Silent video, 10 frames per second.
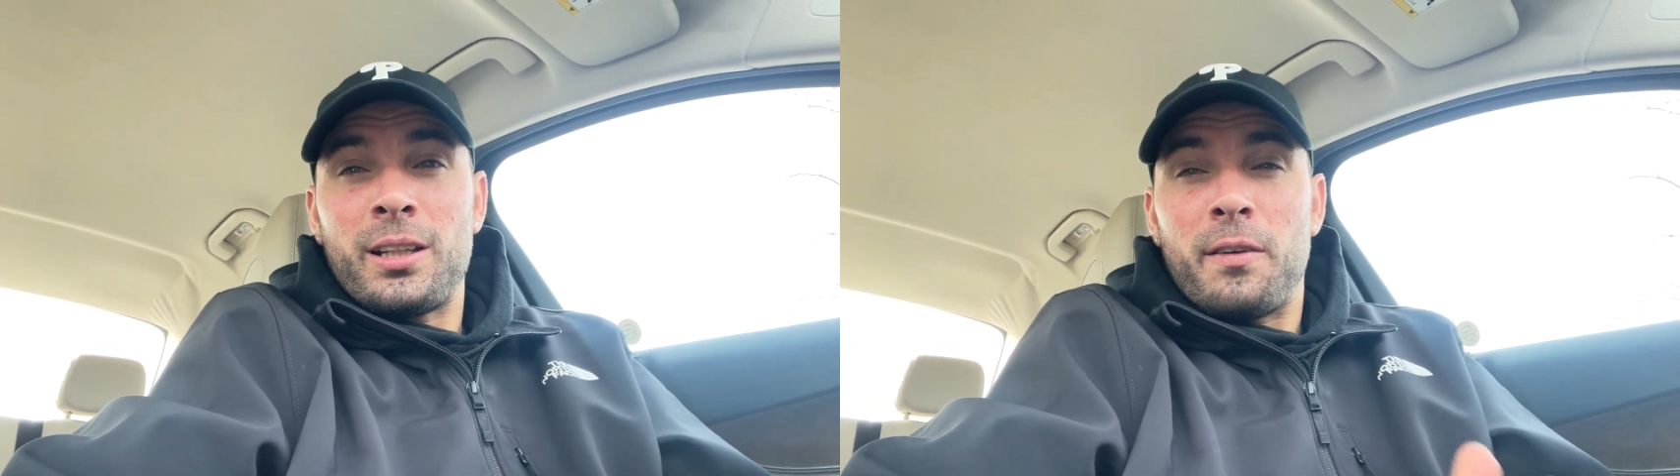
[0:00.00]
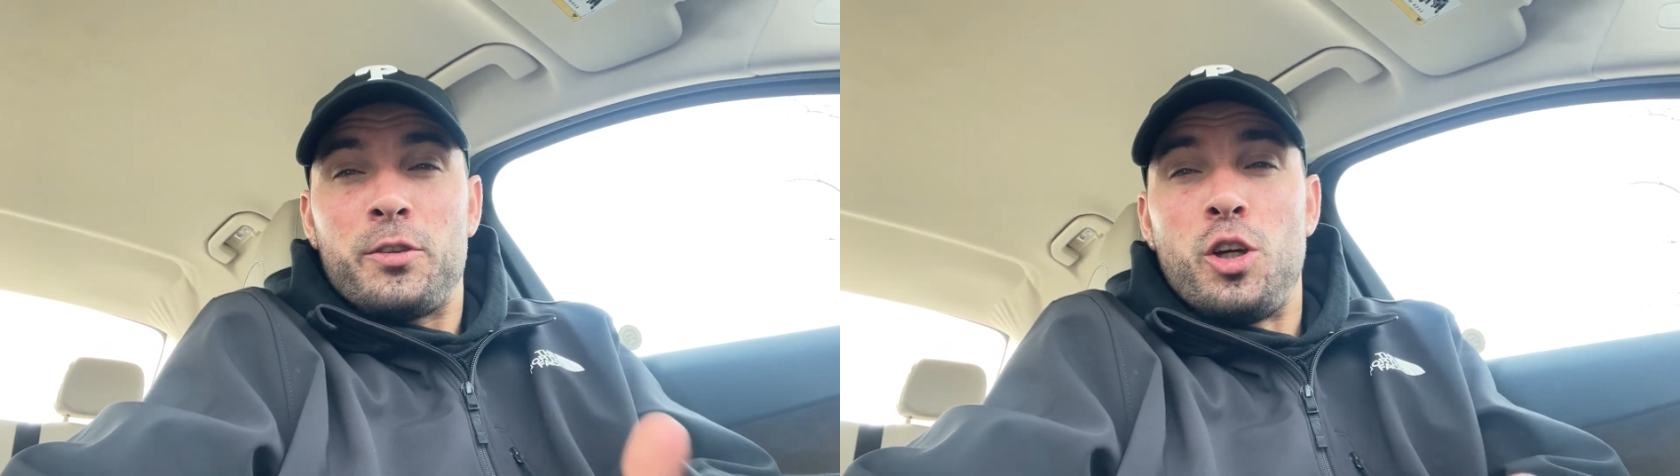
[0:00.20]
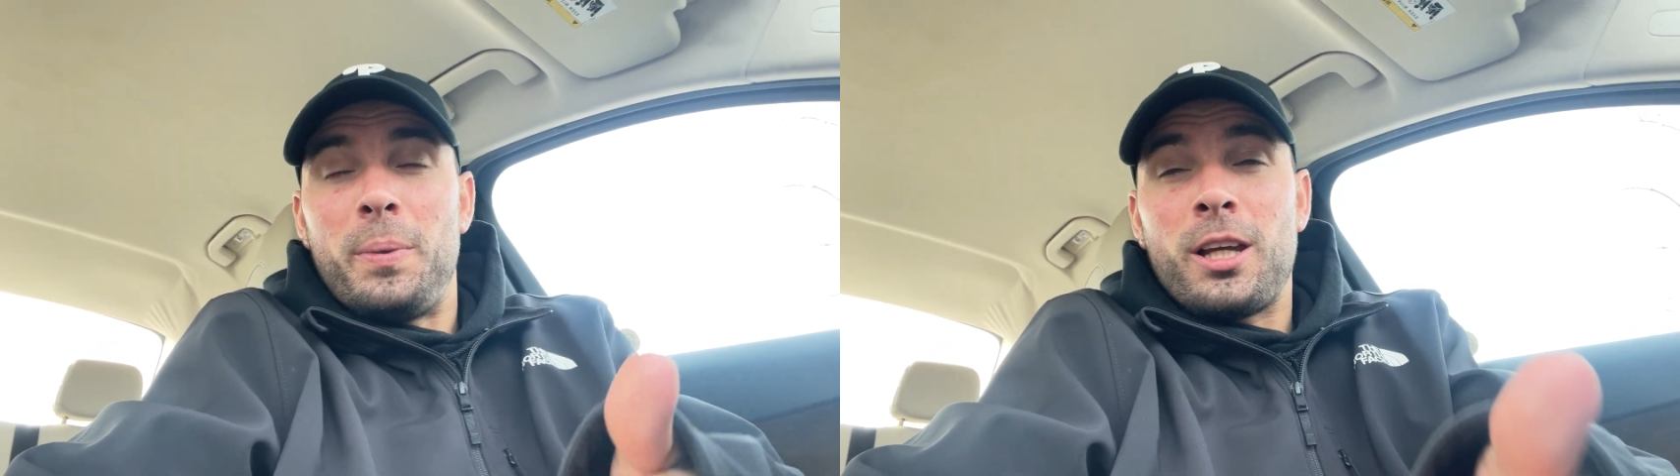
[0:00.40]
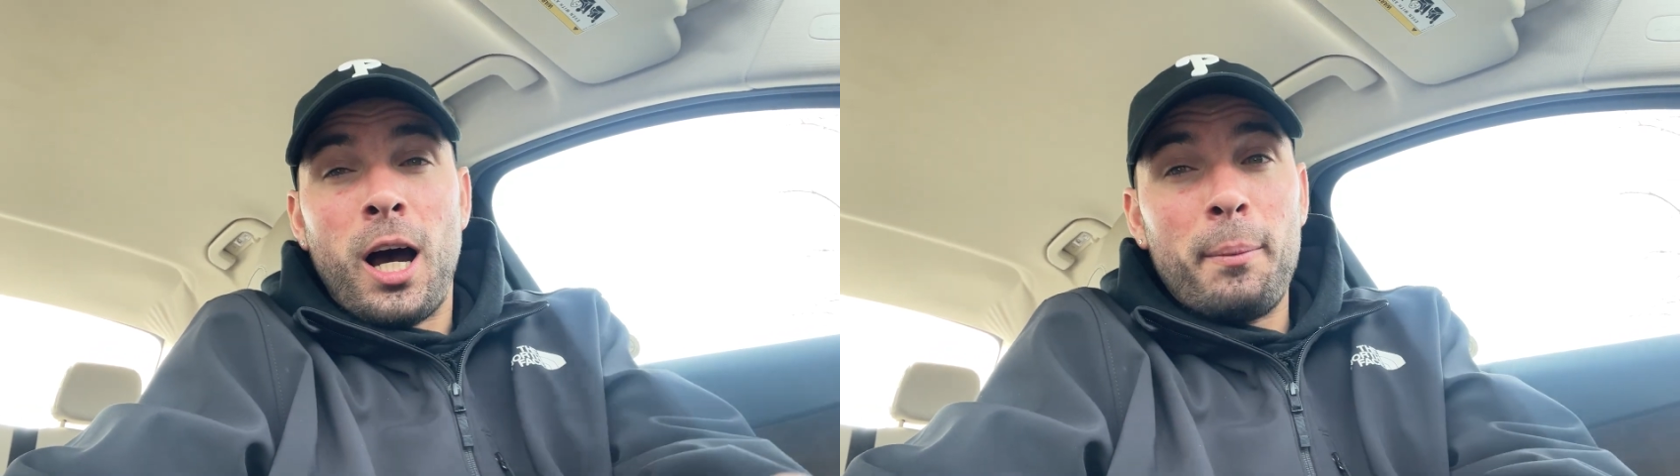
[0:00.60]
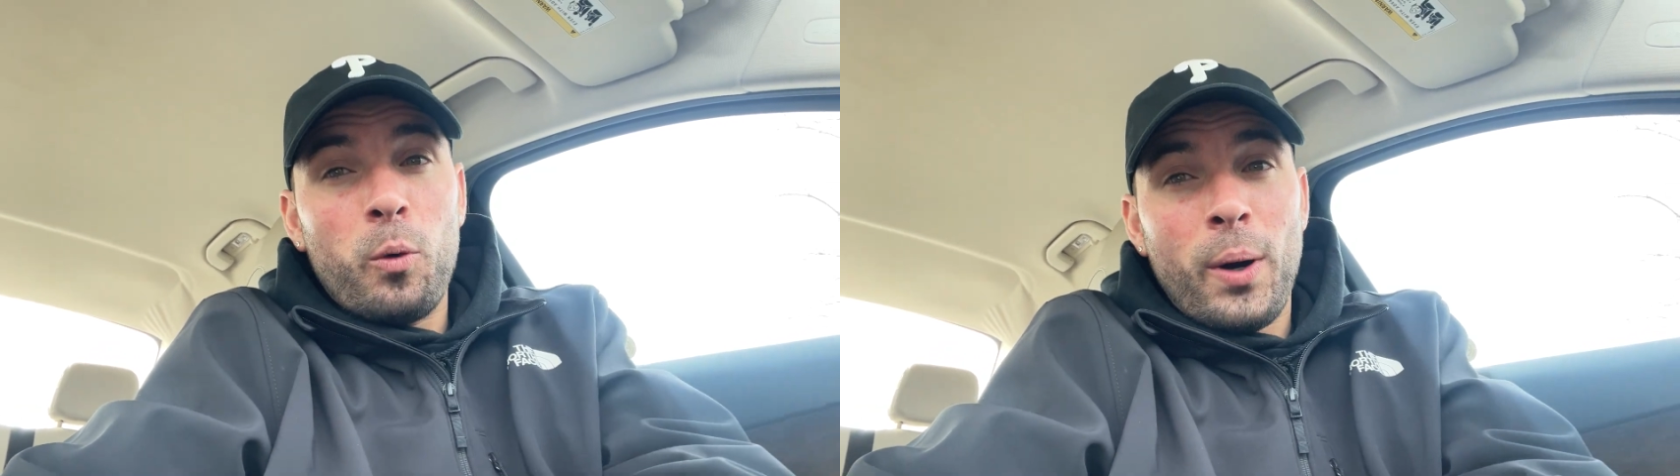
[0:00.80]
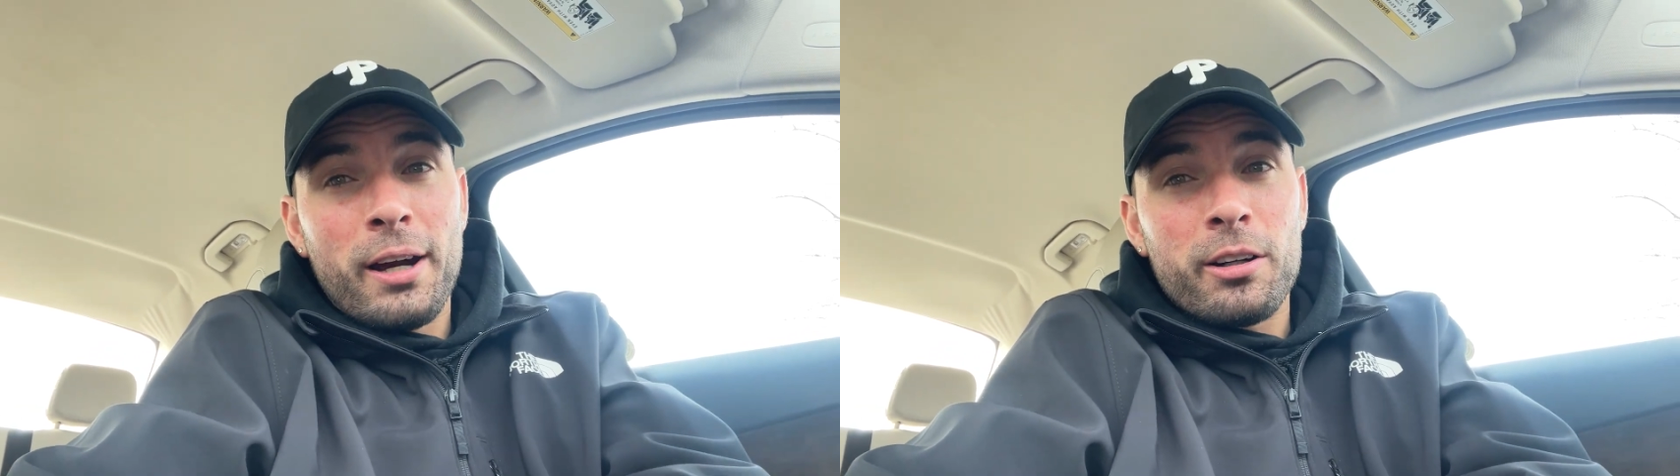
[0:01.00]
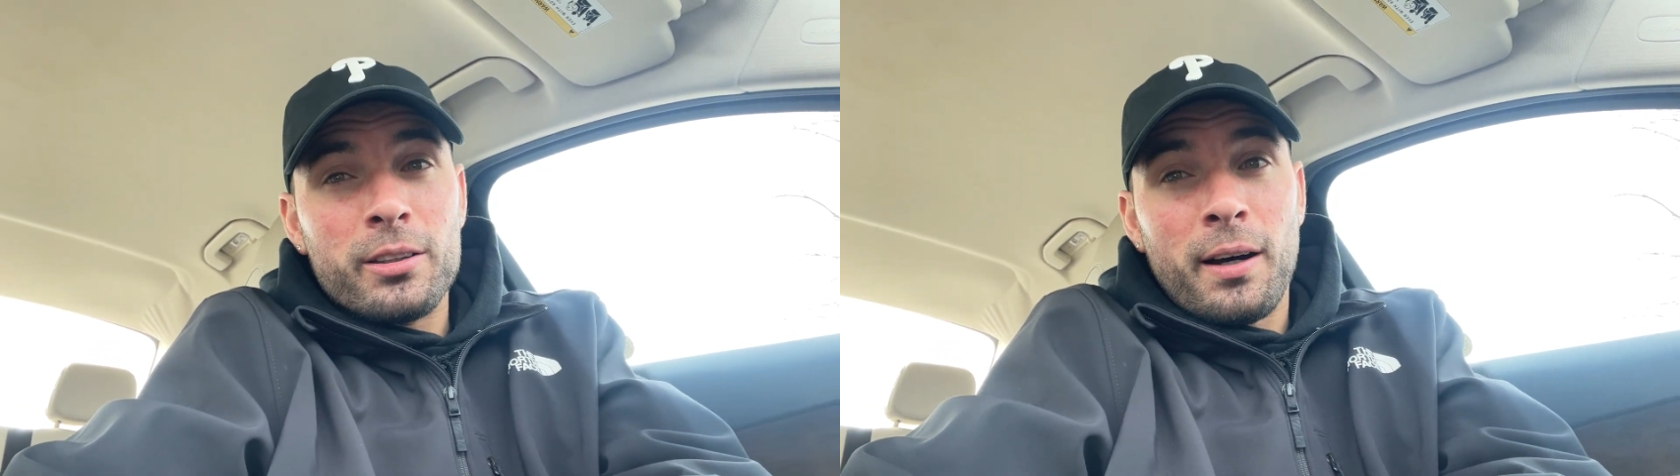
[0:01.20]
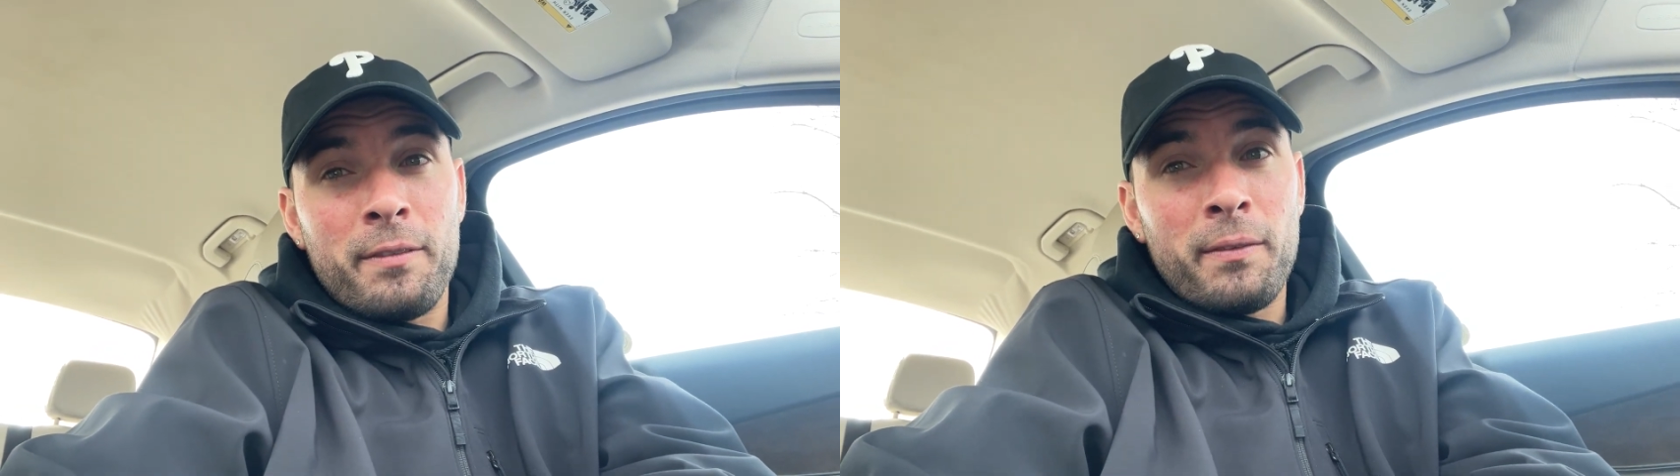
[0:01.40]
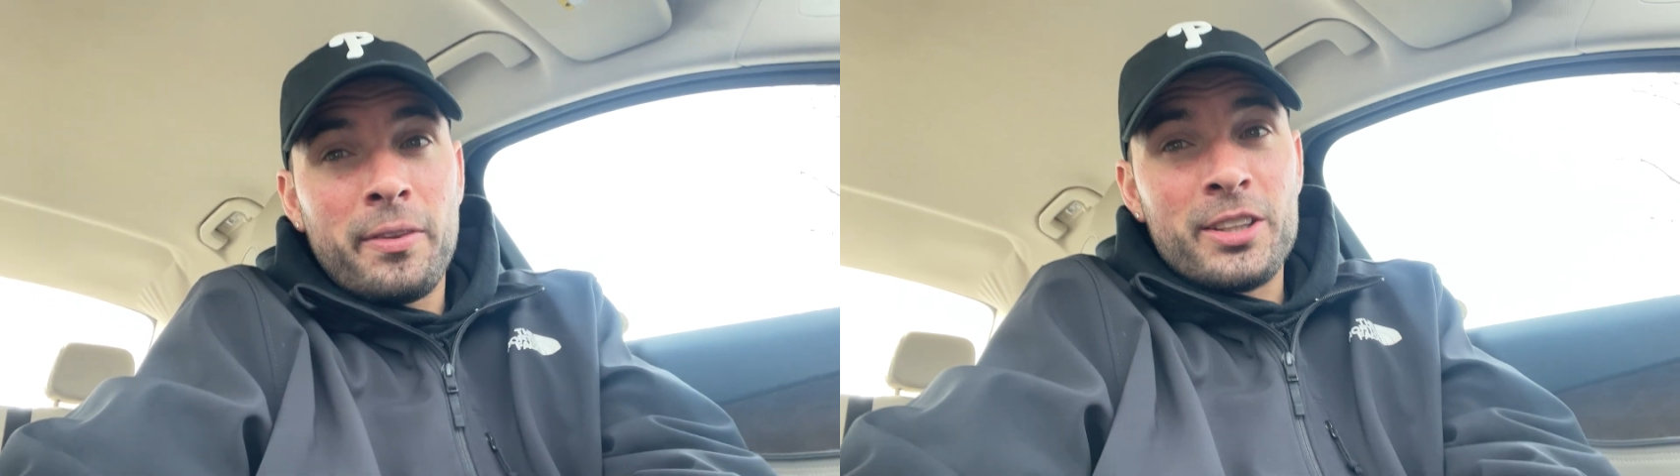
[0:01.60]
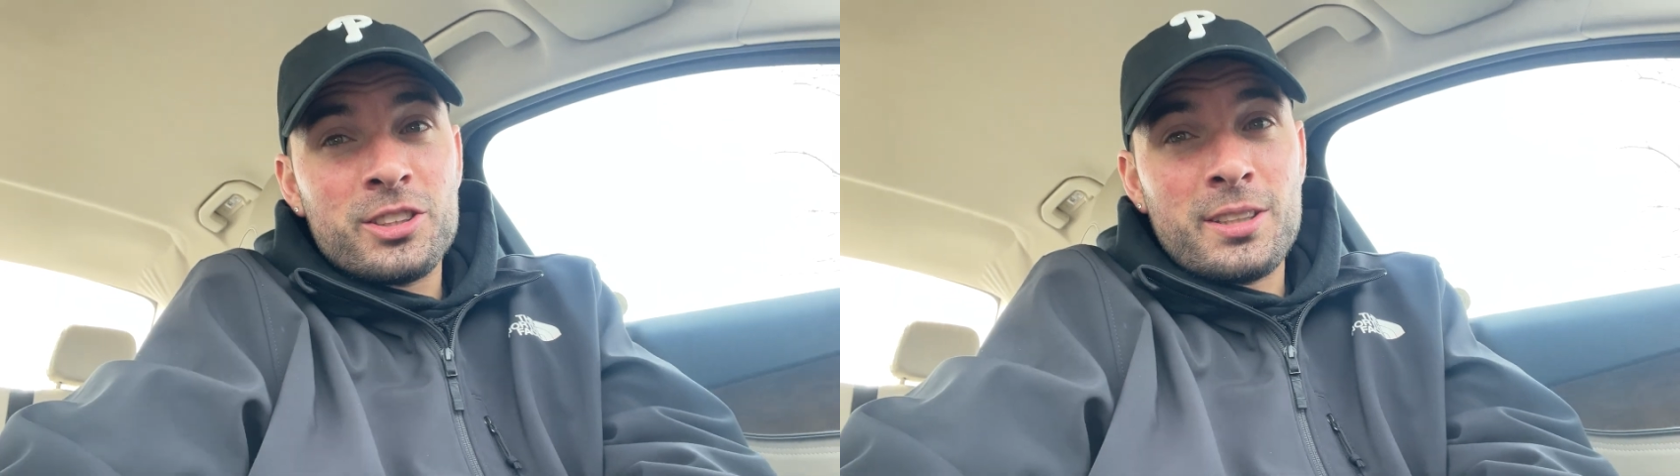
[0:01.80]
And if you become aware enough
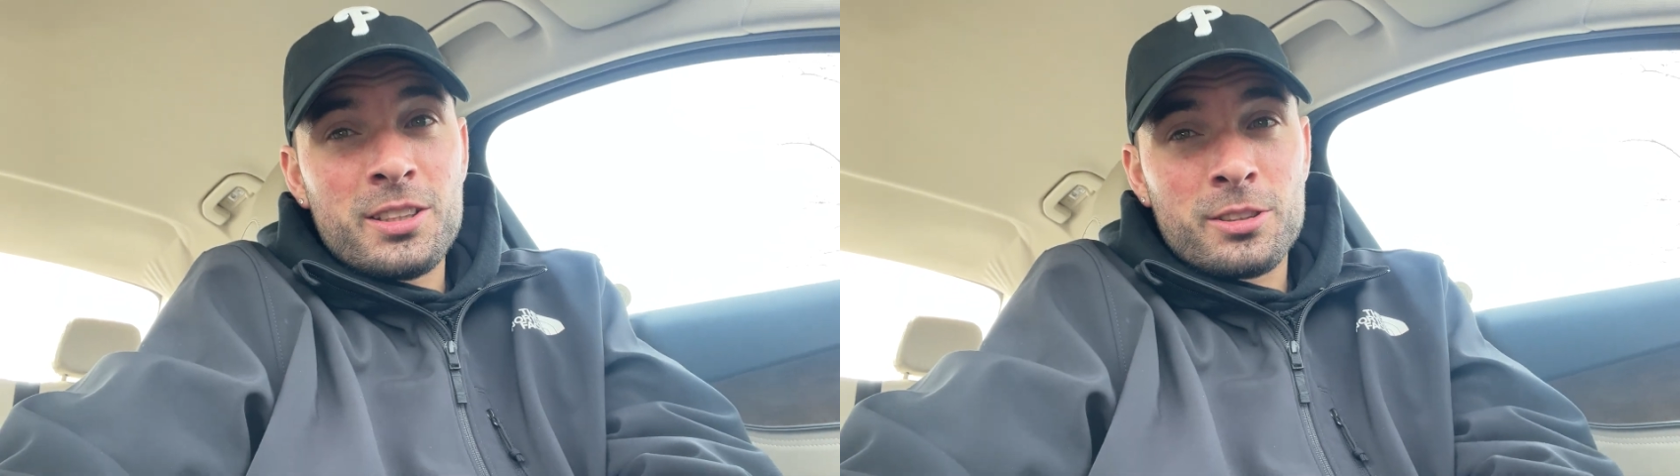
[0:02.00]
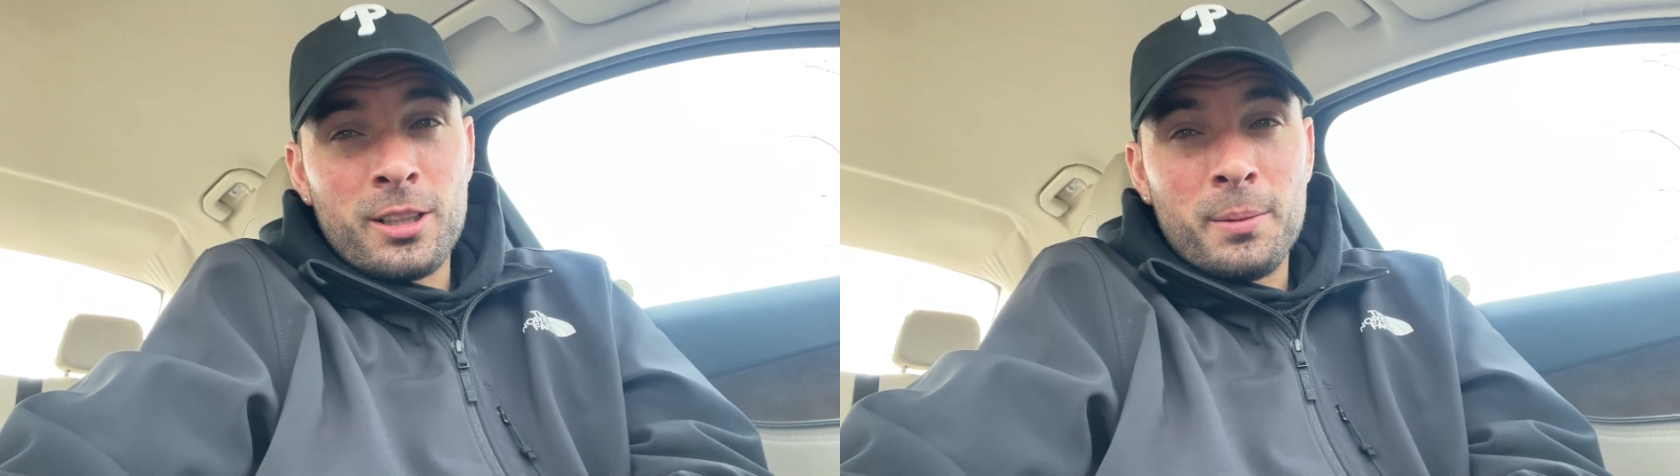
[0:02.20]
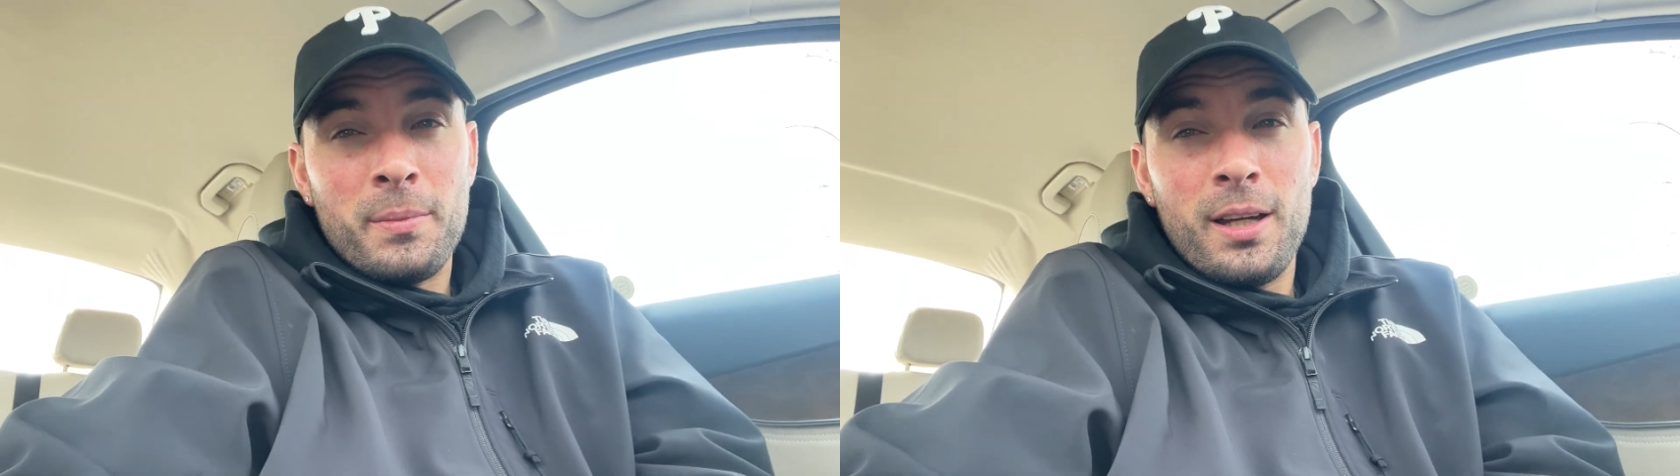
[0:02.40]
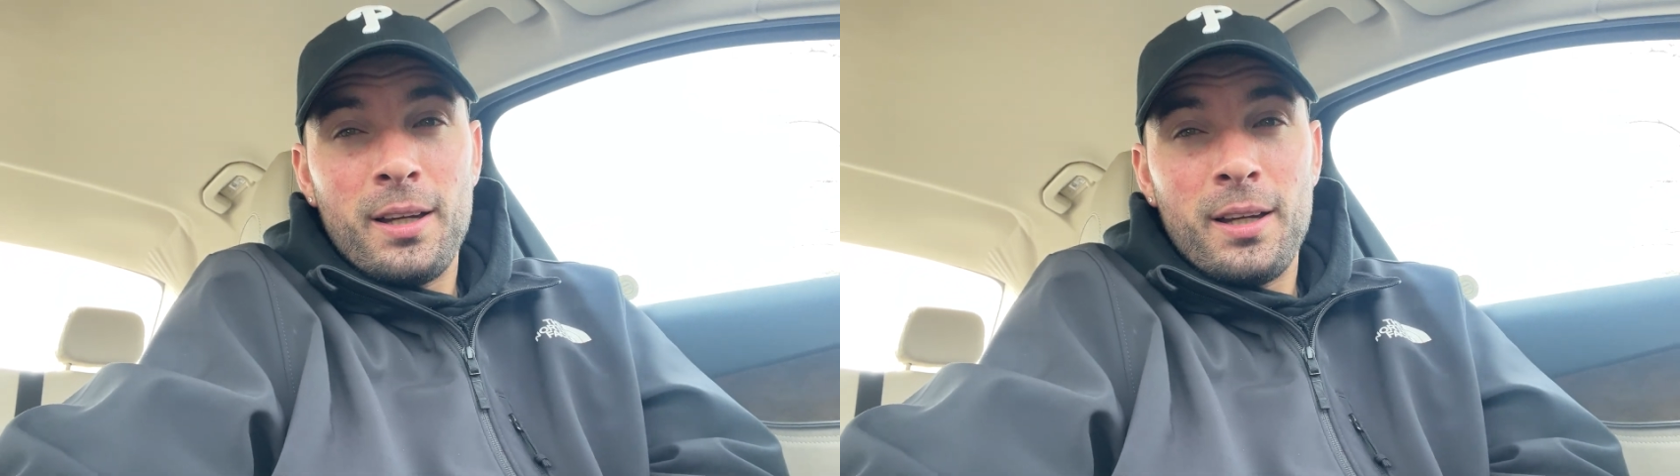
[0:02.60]
of this system,